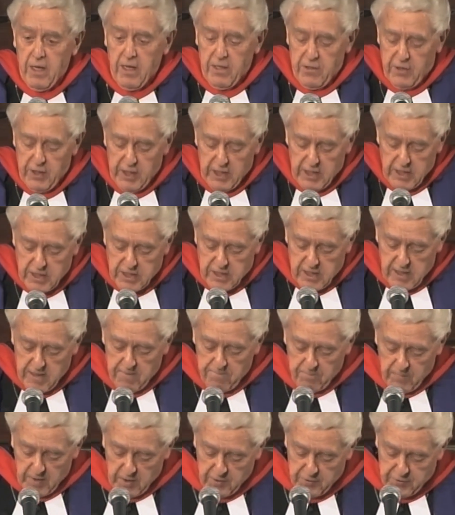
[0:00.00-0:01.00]
these
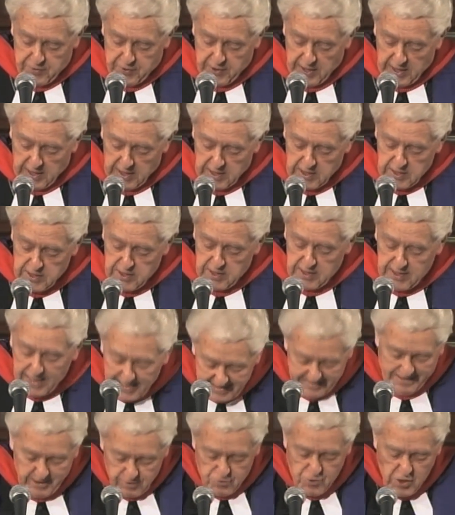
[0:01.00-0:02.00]
things
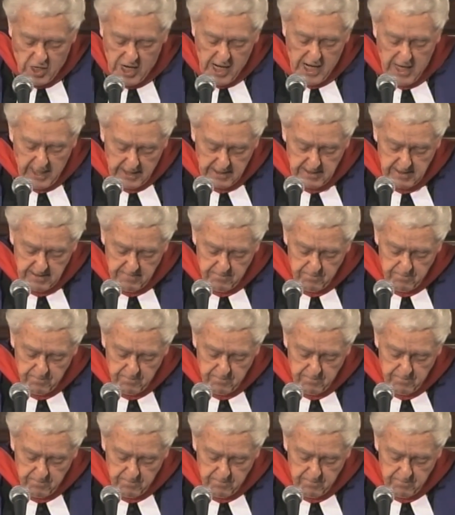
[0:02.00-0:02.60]
cut and dried